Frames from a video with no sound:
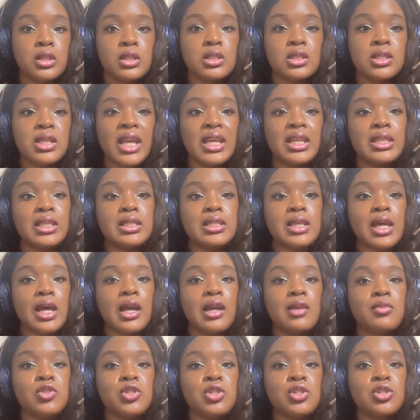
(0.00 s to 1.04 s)
Take the
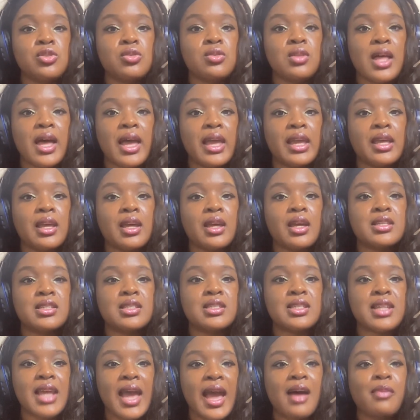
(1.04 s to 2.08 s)
time to like
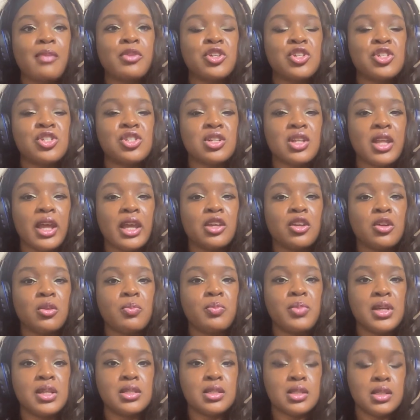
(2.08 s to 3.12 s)
establish like your
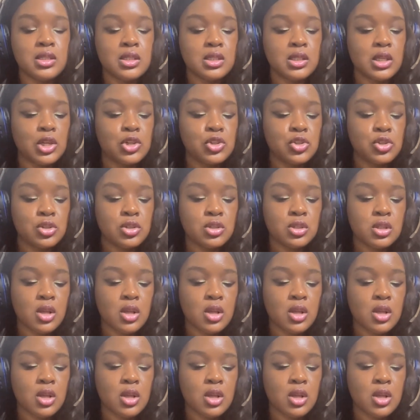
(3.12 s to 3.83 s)
business, get your